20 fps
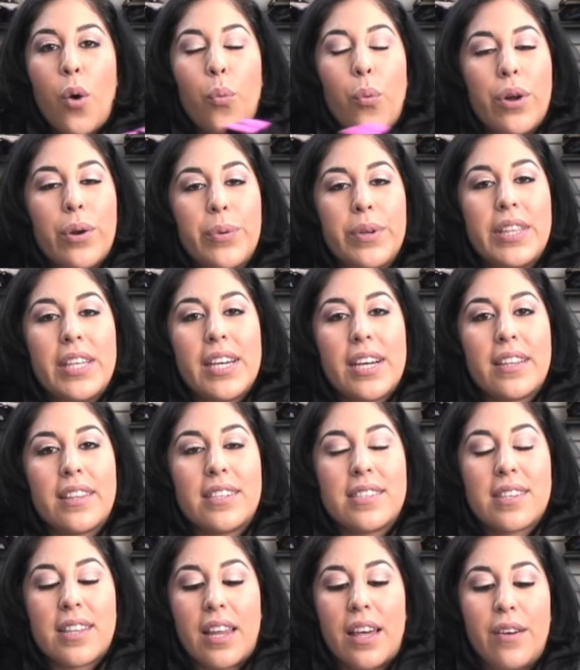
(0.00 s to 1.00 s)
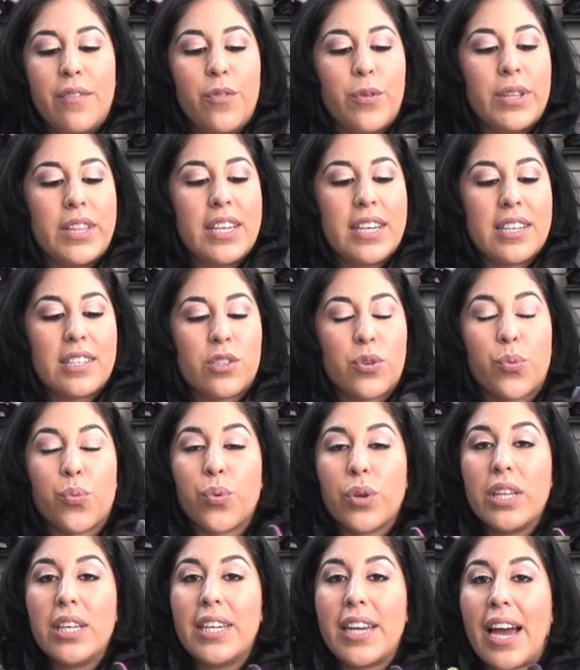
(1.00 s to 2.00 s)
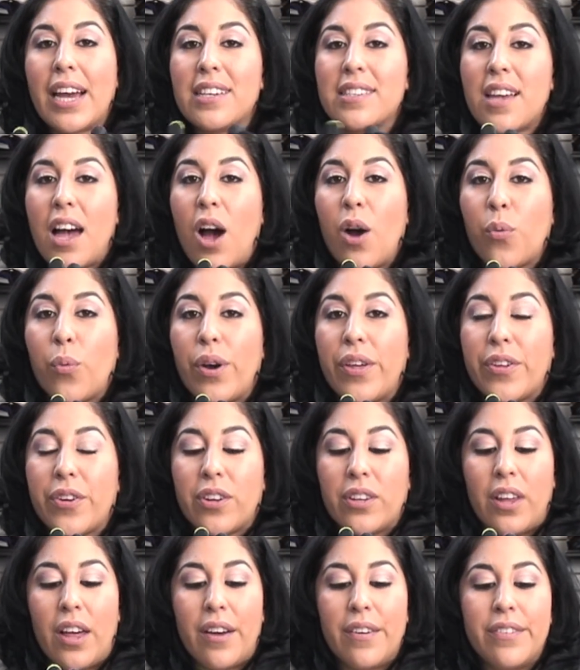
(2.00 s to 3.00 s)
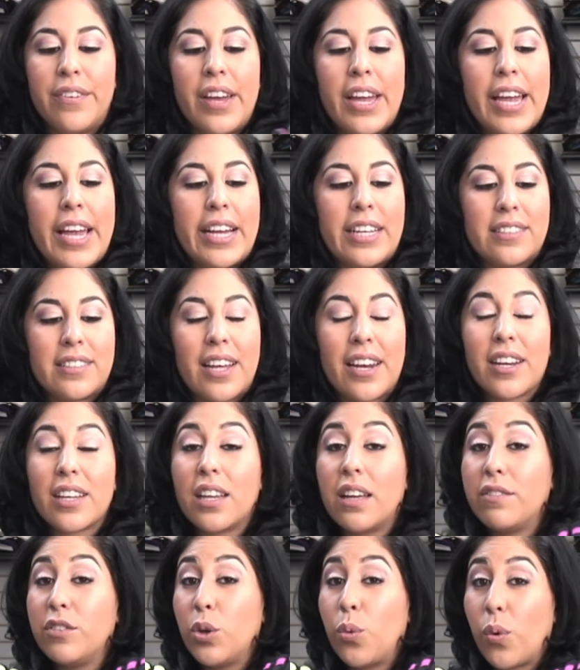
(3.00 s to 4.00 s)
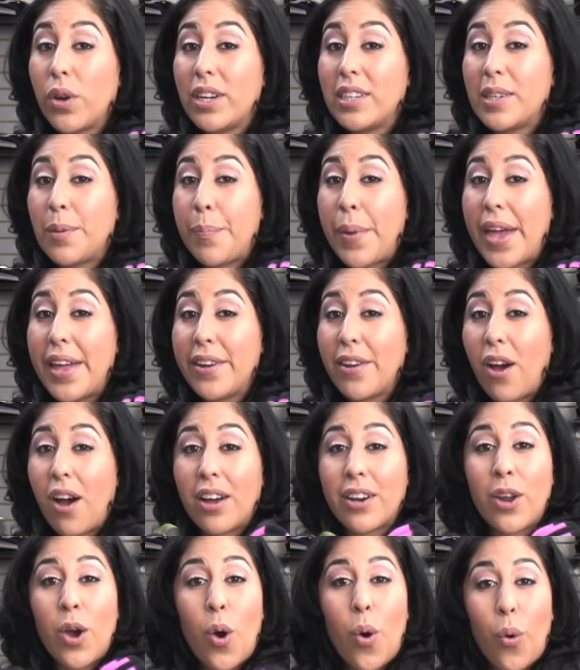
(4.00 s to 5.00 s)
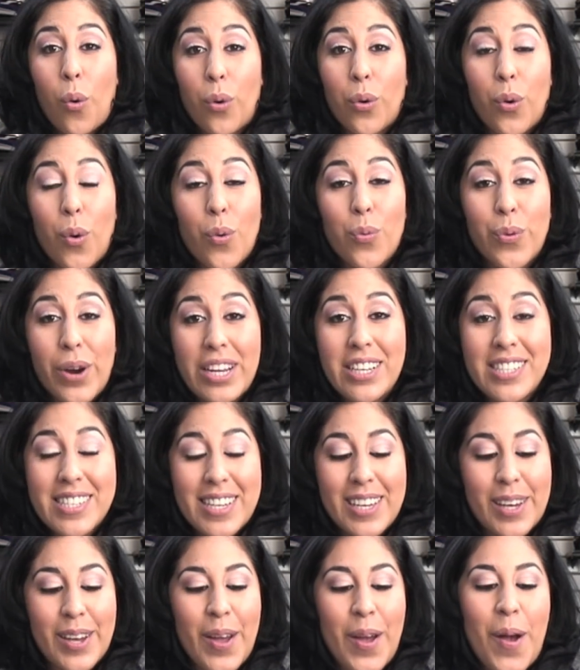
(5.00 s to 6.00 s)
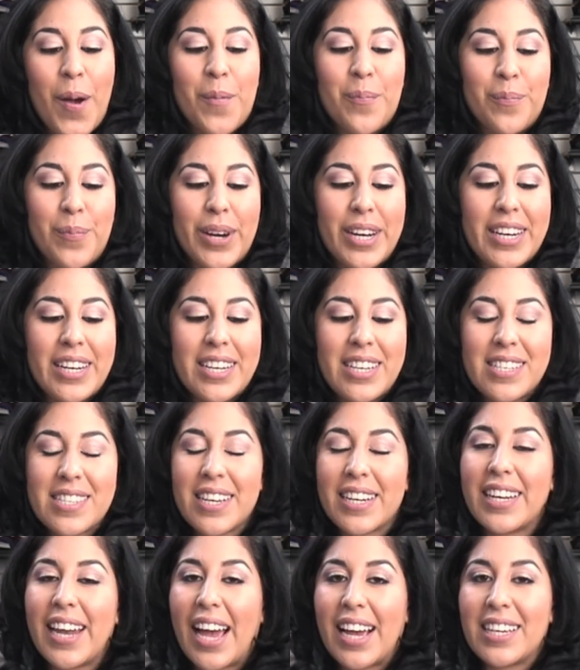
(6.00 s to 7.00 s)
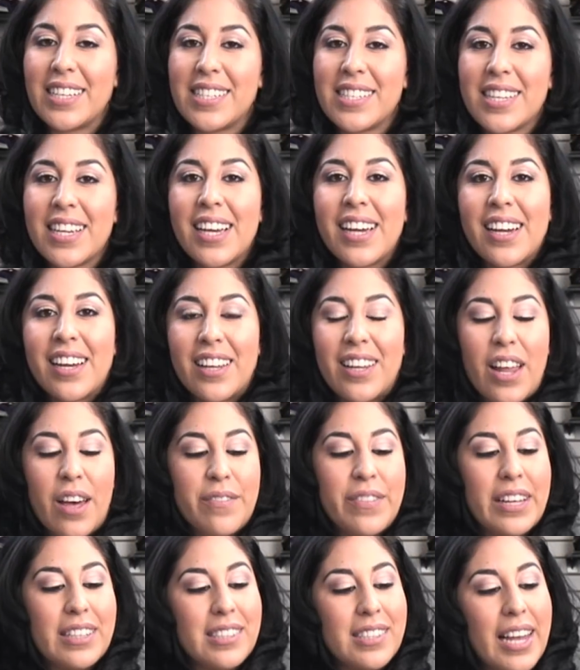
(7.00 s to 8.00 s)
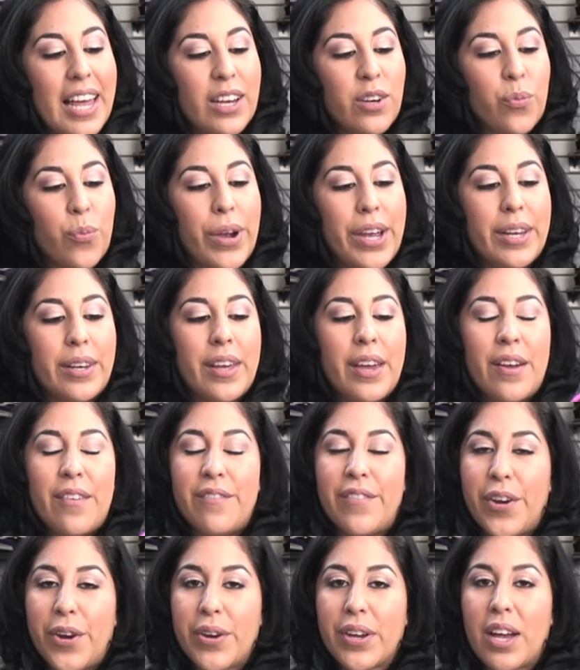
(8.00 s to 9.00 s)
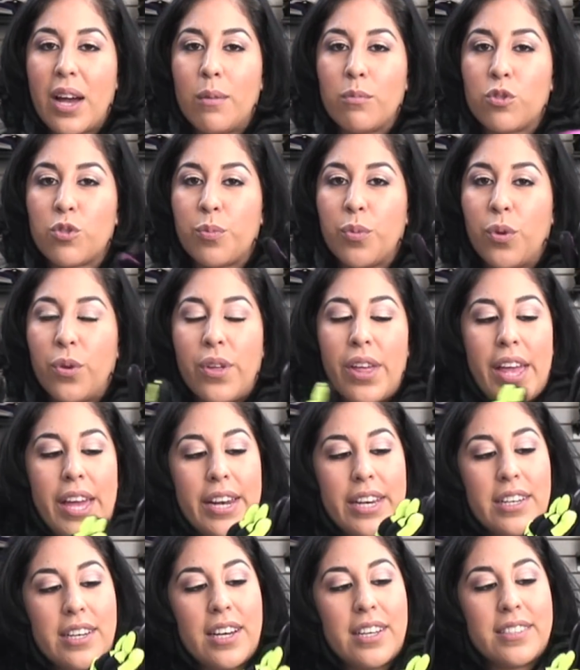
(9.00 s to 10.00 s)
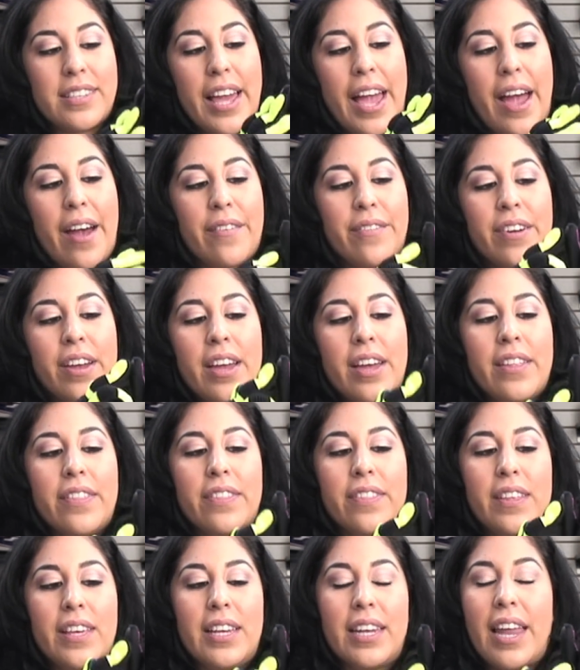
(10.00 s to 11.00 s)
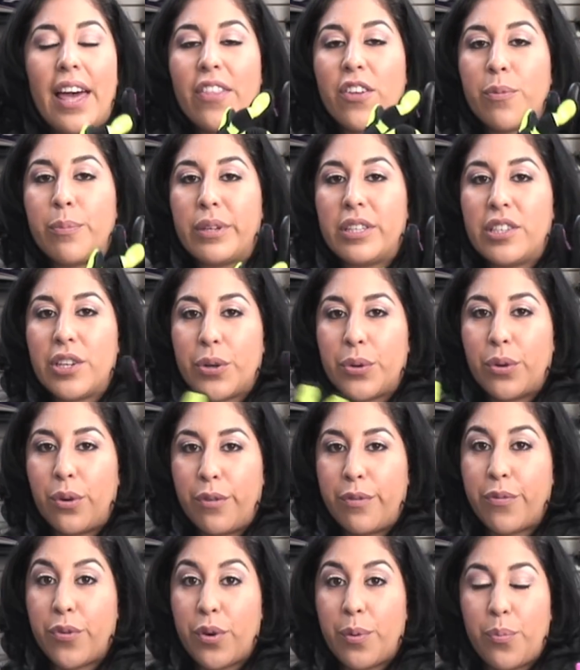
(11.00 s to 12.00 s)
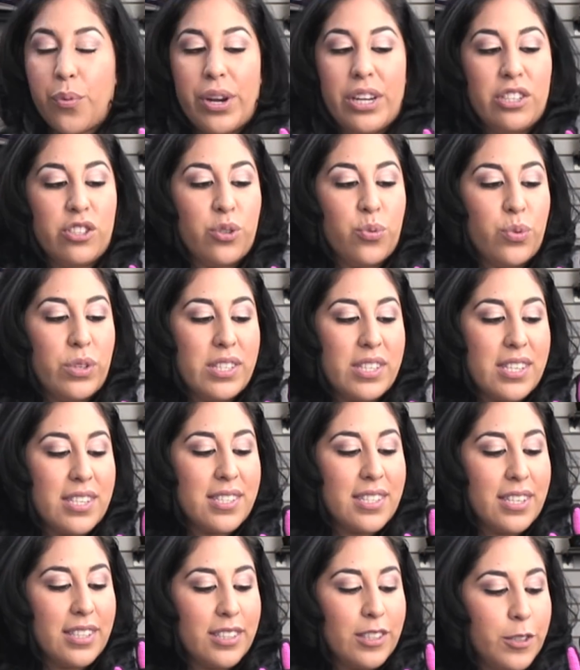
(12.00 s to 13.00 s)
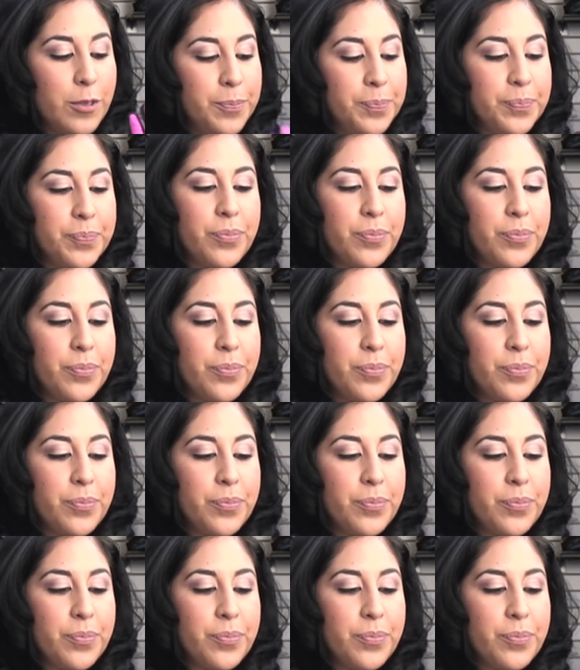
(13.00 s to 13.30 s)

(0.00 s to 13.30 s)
what do we think of this glove? We think it's a really nice hot weather glove. It's not a glove you want to depend on or go racing, but it is a nice glove that's lightweight, very comfortable, and it does have the leather material for abrasion resistance.